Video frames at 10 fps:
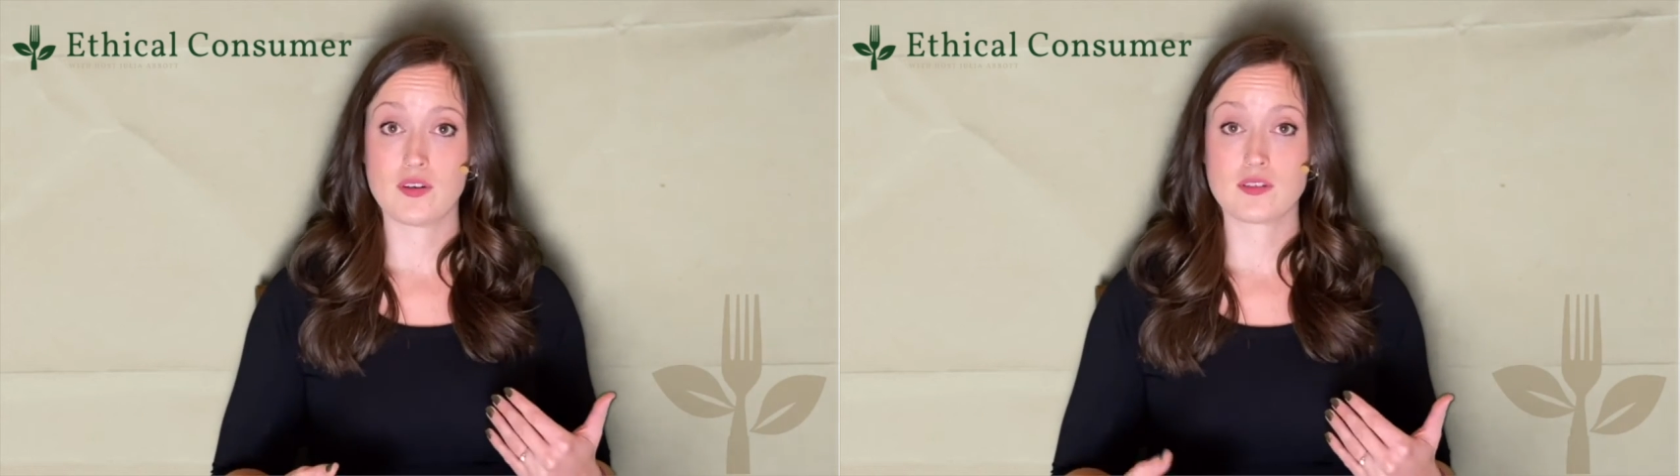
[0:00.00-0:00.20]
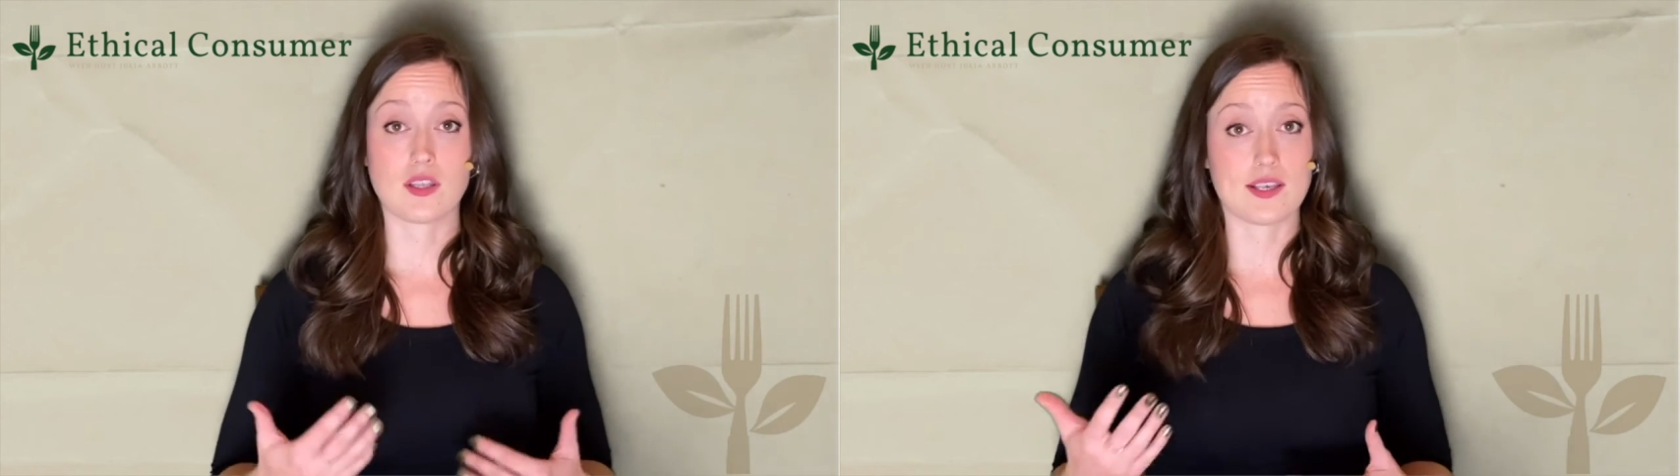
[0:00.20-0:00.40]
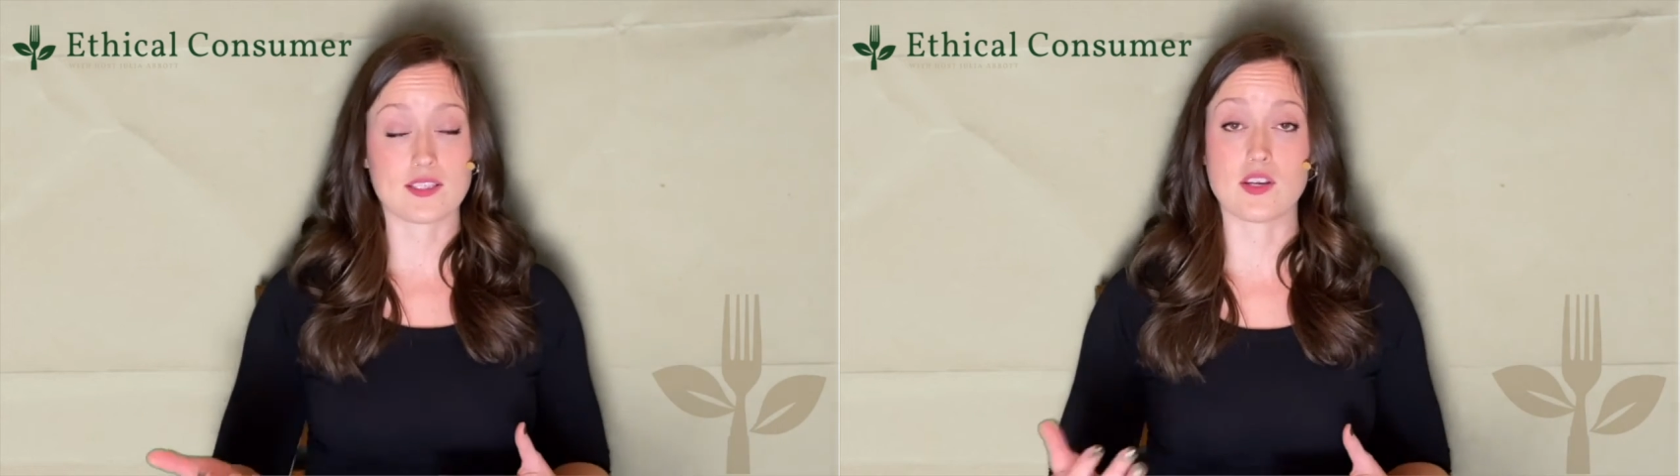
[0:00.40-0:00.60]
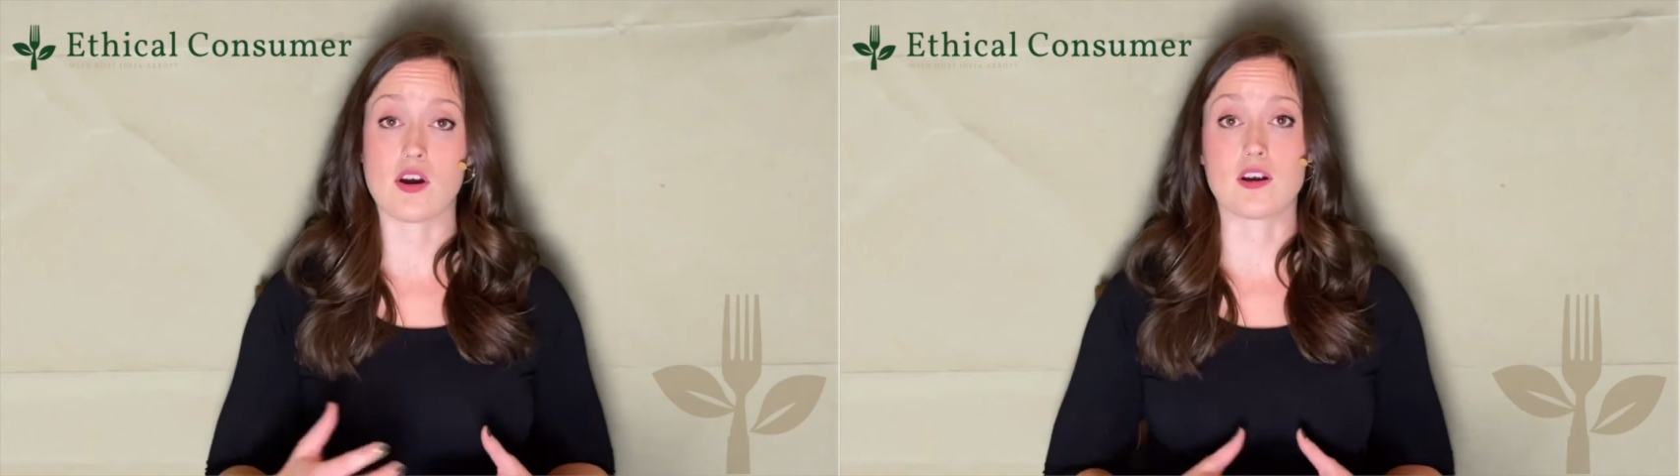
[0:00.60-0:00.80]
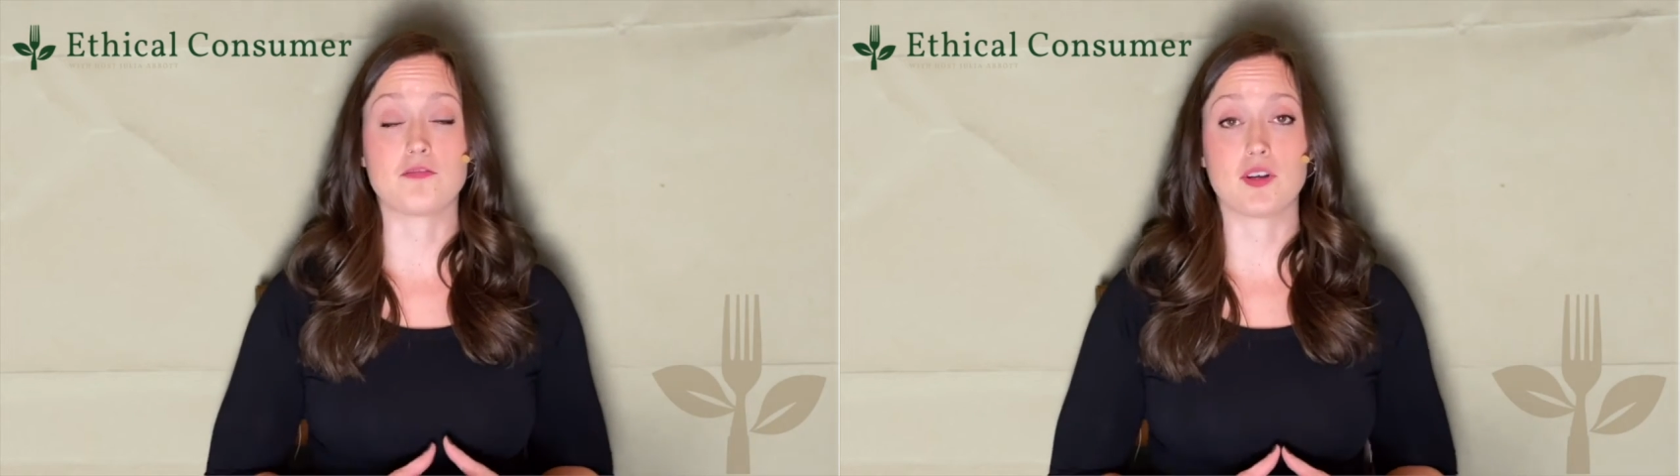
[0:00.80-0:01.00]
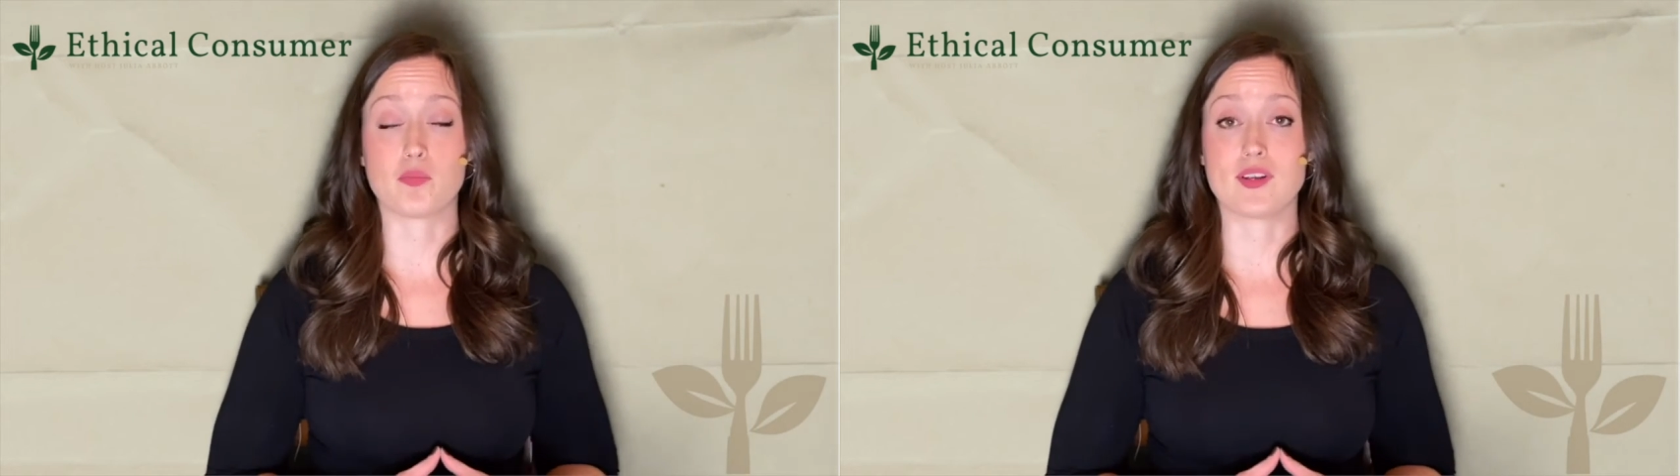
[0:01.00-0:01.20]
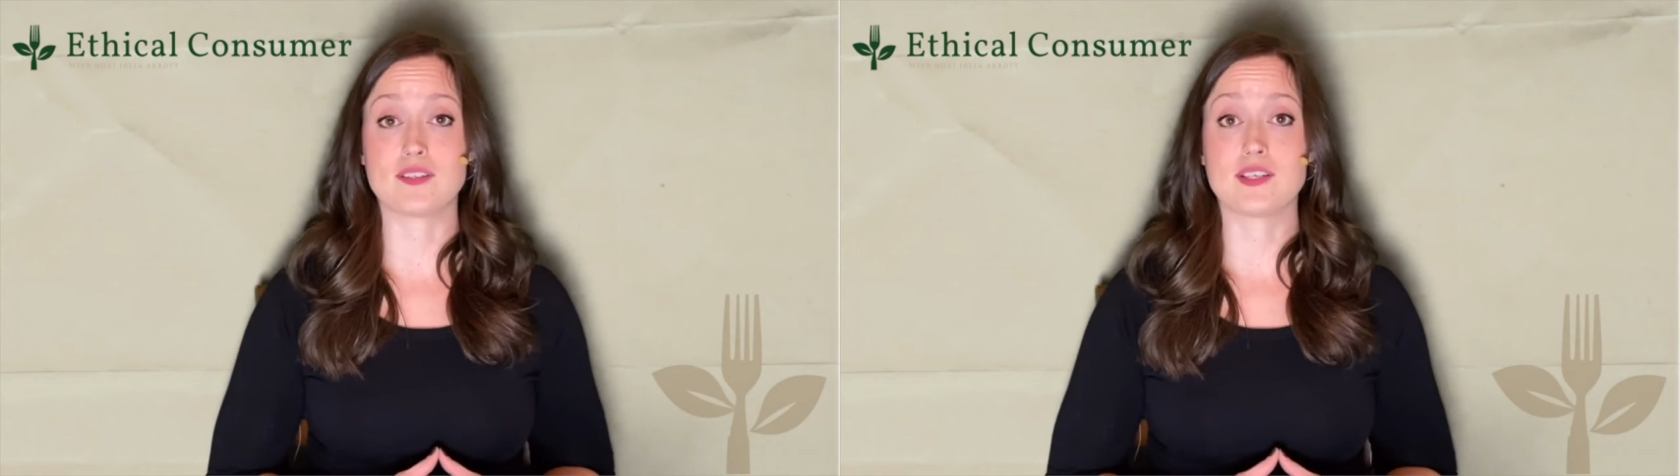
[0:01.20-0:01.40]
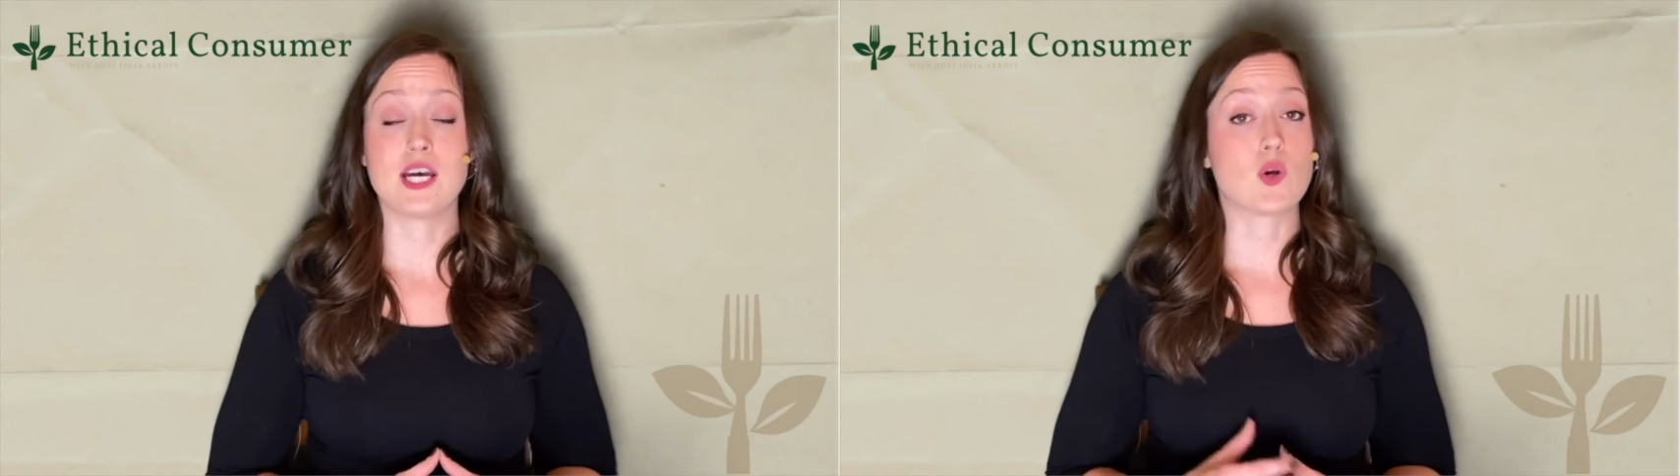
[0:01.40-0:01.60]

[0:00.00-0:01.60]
to lessen our footprint,